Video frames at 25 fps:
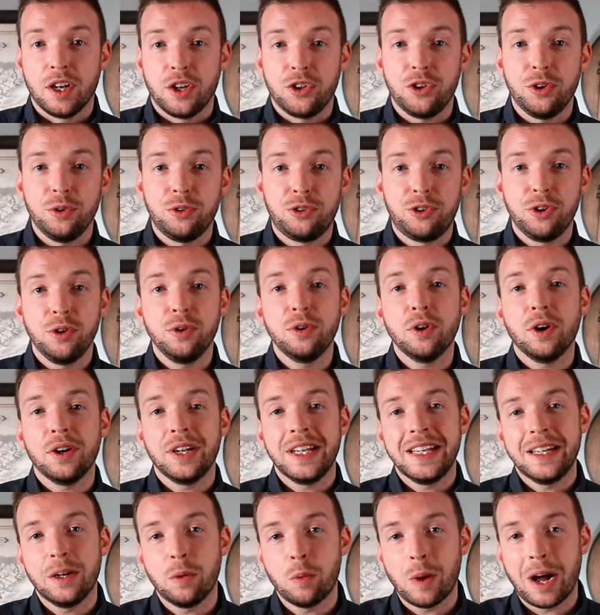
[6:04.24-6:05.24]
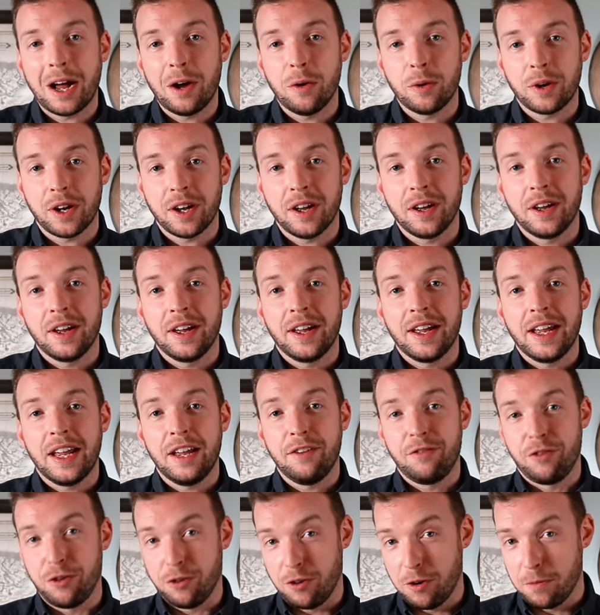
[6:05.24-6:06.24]
You do not need a WOWGR
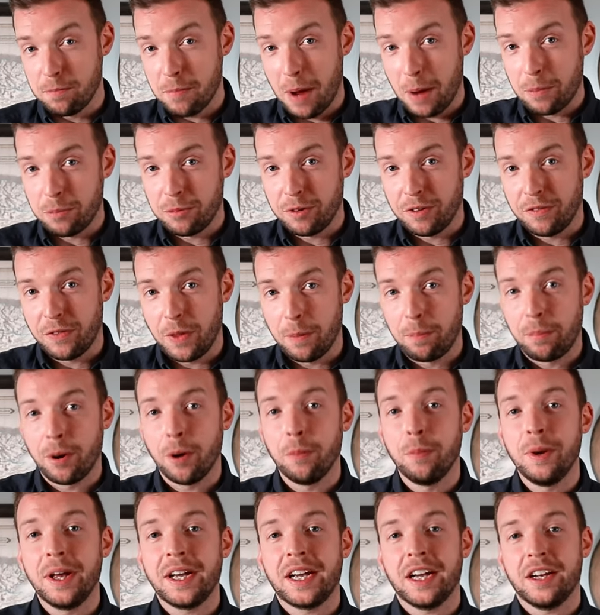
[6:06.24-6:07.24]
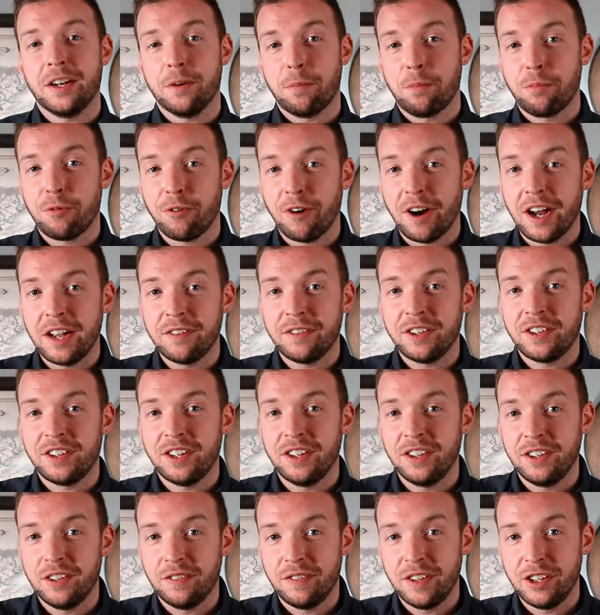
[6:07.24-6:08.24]
if you're a member of the public and a private
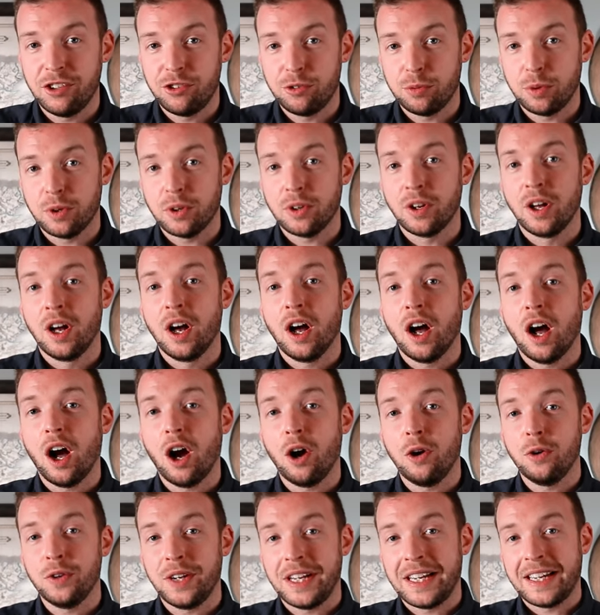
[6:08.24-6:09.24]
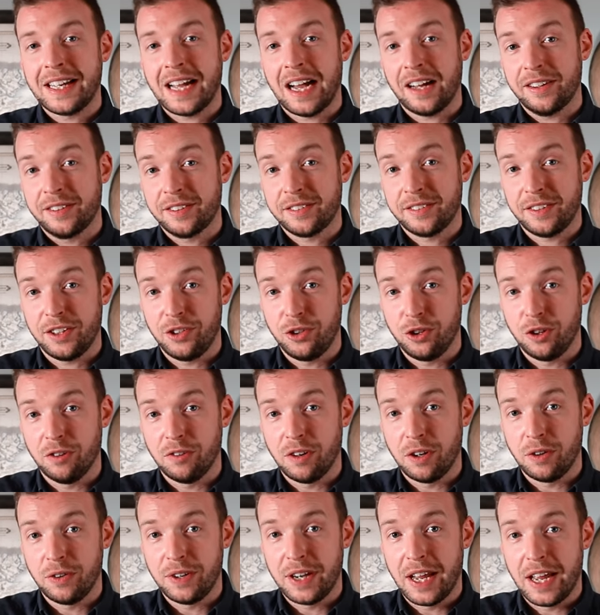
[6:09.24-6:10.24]
individual holding casks in
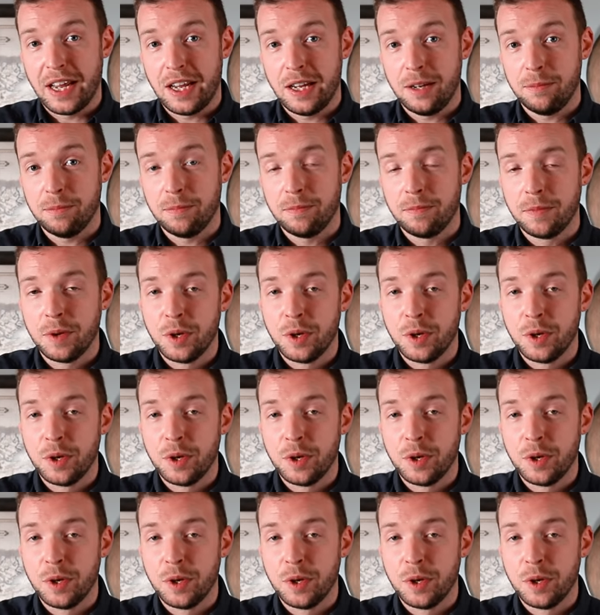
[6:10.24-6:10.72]
your own name.